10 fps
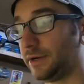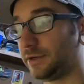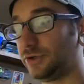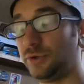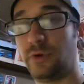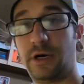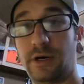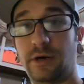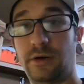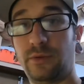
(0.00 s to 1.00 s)

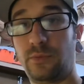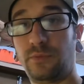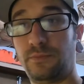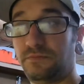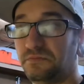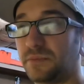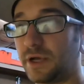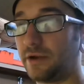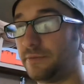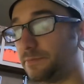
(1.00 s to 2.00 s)
to
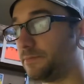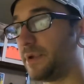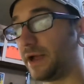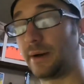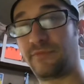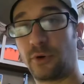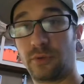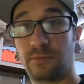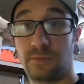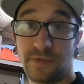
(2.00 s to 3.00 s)
kind of make up for
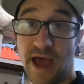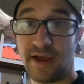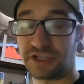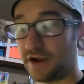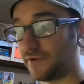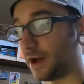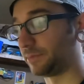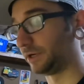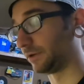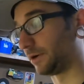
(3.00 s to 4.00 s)
the half shaft not
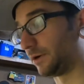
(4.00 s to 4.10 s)
being there.